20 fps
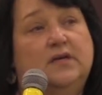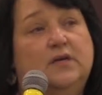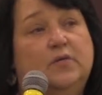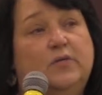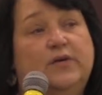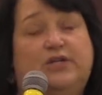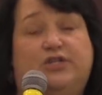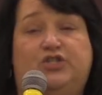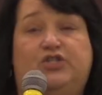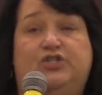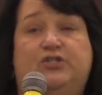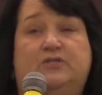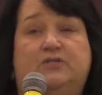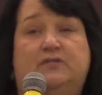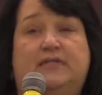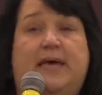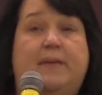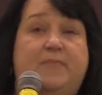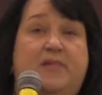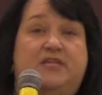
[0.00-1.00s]
Which,
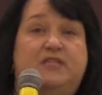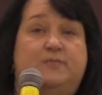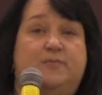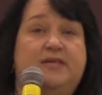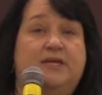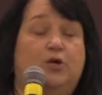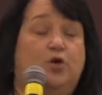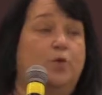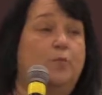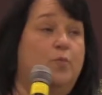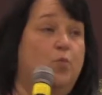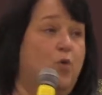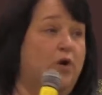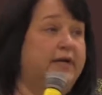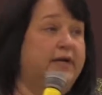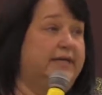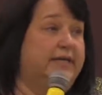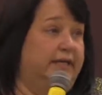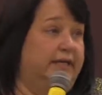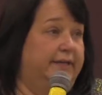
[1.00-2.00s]
that makes me get home and want
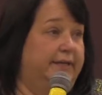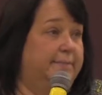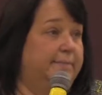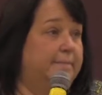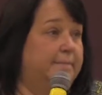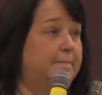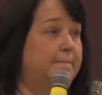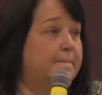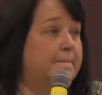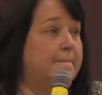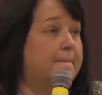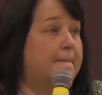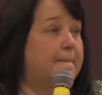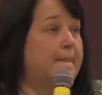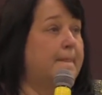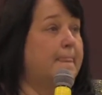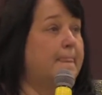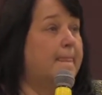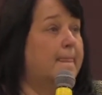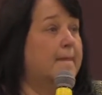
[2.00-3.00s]
to kill him.
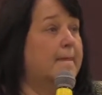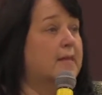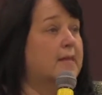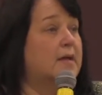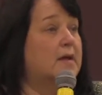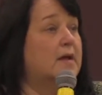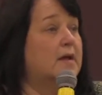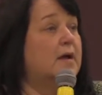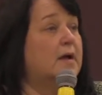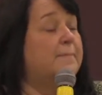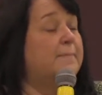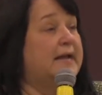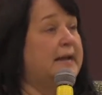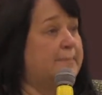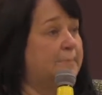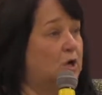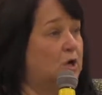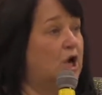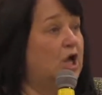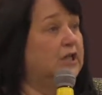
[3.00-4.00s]
But
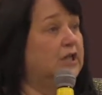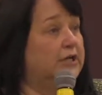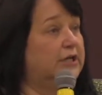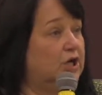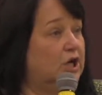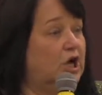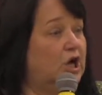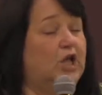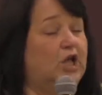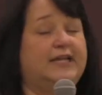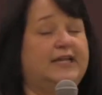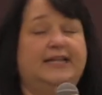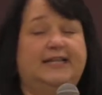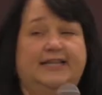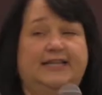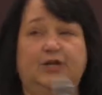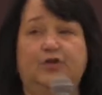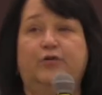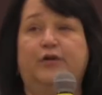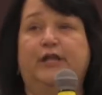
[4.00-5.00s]
I'm calling and calling. I
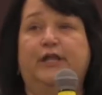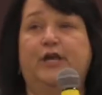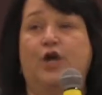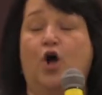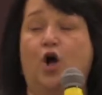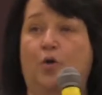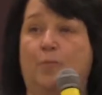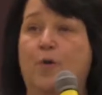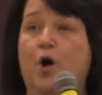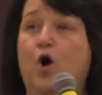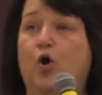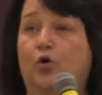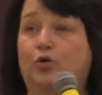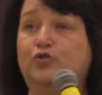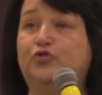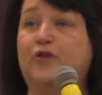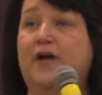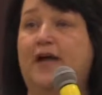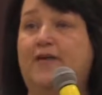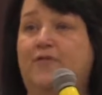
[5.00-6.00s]
literally, on my whole
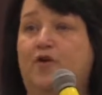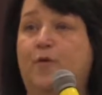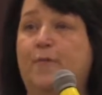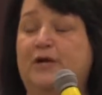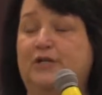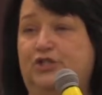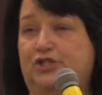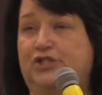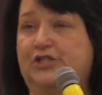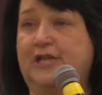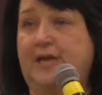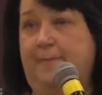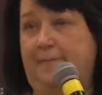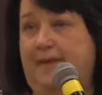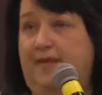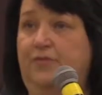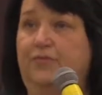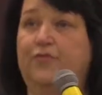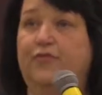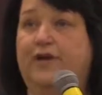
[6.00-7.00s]
drive home, I just kept
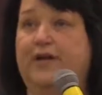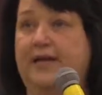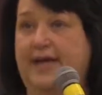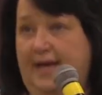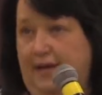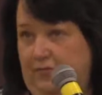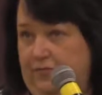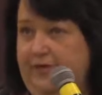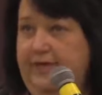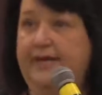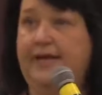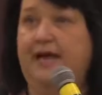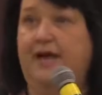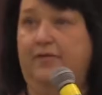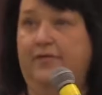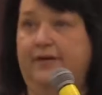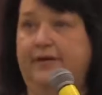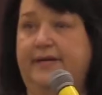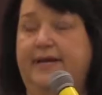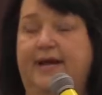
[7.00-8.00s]
hitting redial, redial,
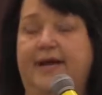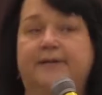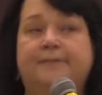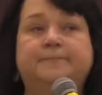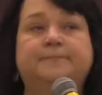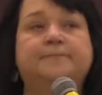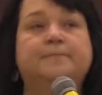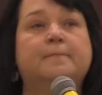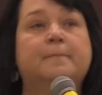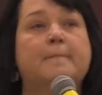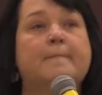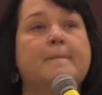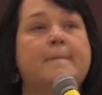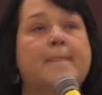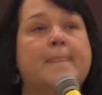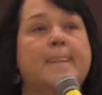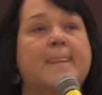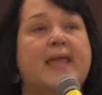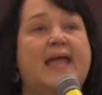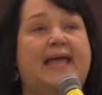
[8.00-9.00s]
redial.
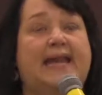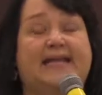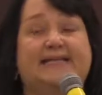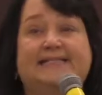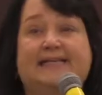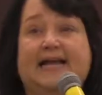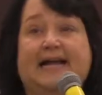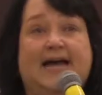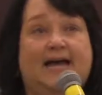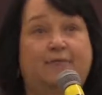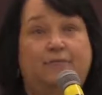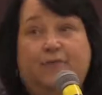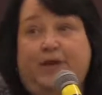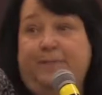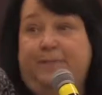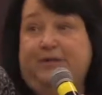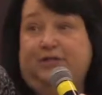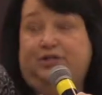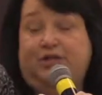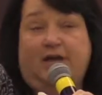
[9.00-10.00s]
And as I got right
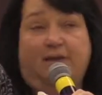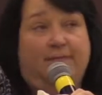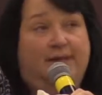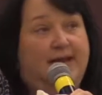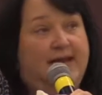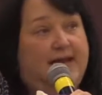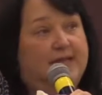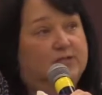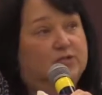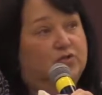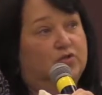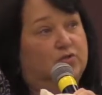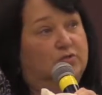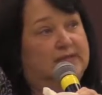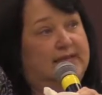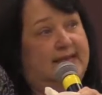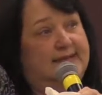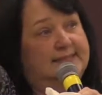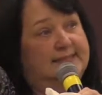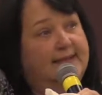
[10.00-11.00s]
by Chalmette High School,
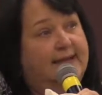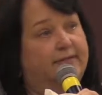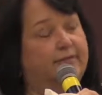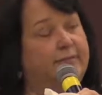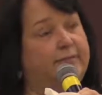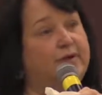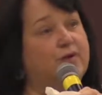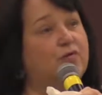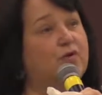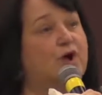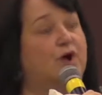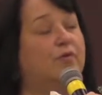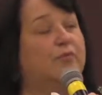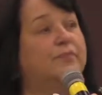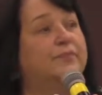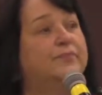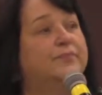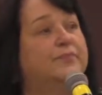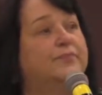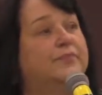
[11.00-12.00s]
heading down to Muro,
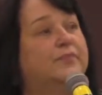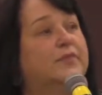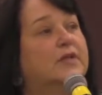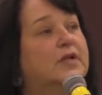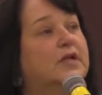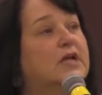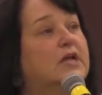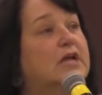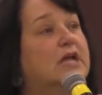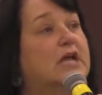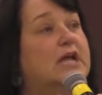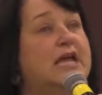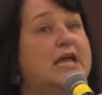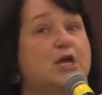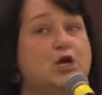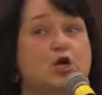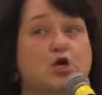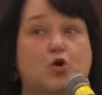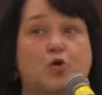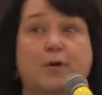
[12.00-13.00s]

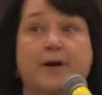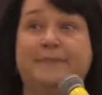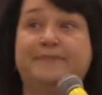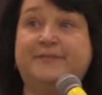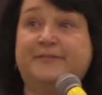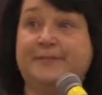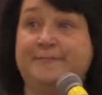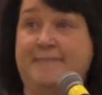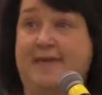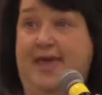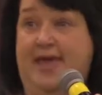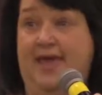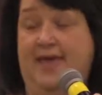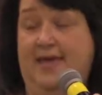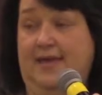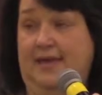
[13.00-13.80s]
gripped me.